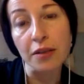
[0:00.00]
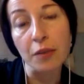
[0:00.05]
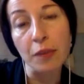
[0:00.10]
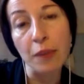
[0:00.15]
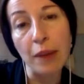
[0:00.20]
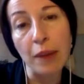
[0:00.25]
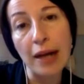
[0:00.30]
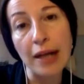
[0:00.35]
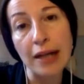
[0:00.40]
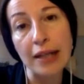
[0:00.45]

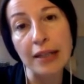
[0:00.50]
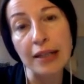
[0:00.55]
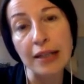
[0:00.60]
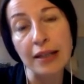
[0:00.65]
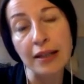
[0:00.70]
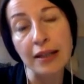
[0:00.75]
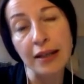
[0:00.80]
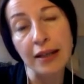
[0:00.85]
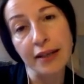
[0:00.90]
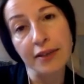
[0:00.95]
by
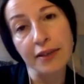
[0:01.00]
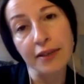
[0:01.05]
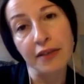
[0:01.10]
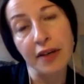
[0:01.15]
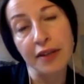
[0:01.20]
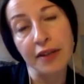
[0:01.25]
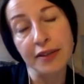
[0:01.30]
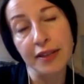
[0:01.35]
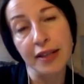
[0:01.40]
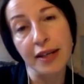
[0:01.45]
later
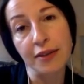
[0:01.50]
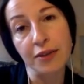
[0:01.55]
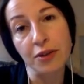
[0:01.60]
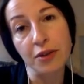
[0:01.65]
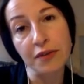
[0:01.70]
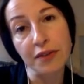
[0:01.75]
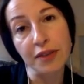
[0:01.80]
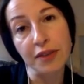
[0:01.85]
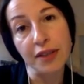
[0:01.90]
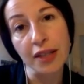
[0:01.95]
at the end
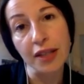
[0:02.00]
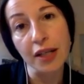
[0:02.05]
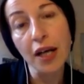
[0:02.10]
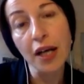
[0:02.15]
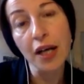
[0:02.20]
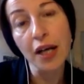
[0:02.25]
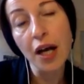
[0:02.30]
of the